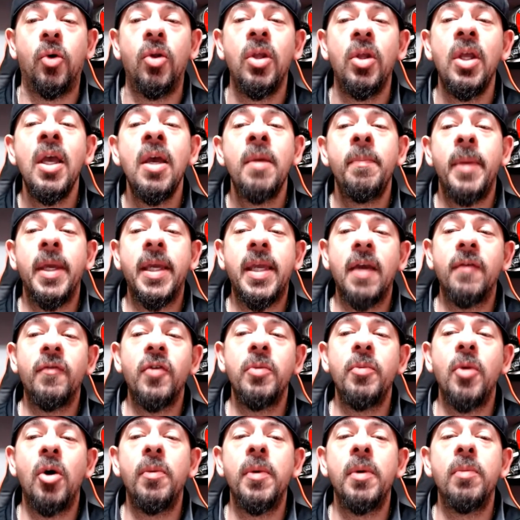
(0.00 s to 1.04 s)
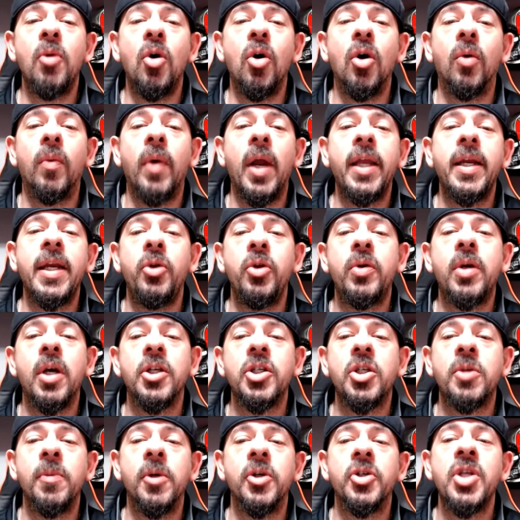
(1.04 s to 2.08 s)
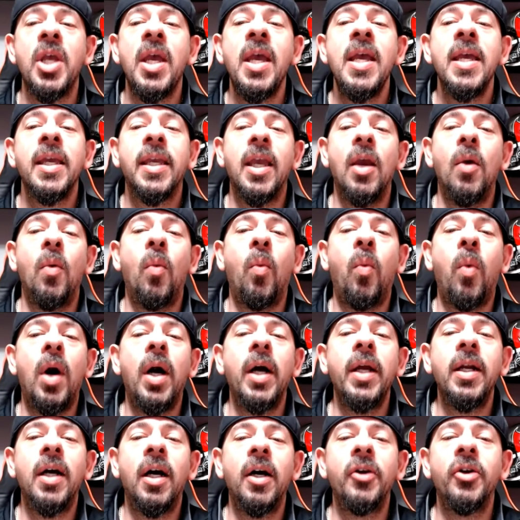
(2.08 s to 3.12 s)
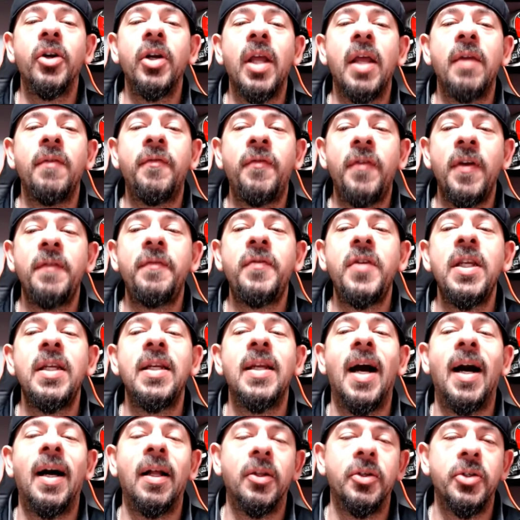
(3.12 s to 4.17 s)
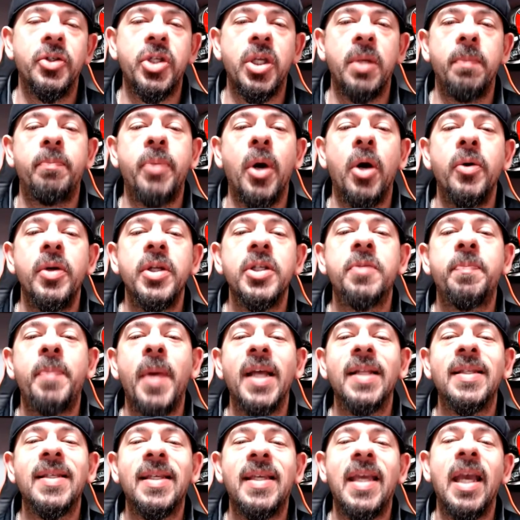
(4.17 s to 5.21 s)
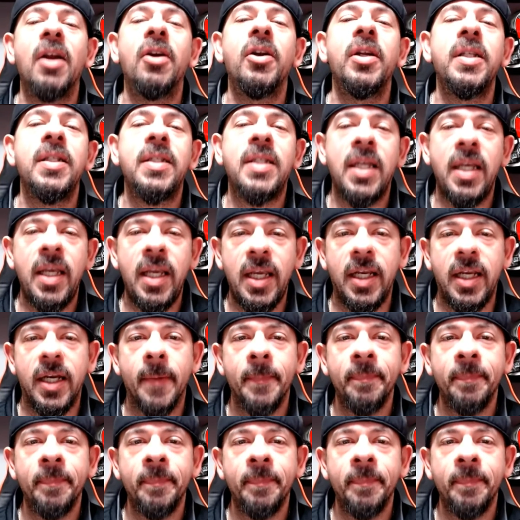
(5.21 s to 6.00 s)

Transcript: Make every moment more. Right now, new customers get $150 in bonus bets guaranteed.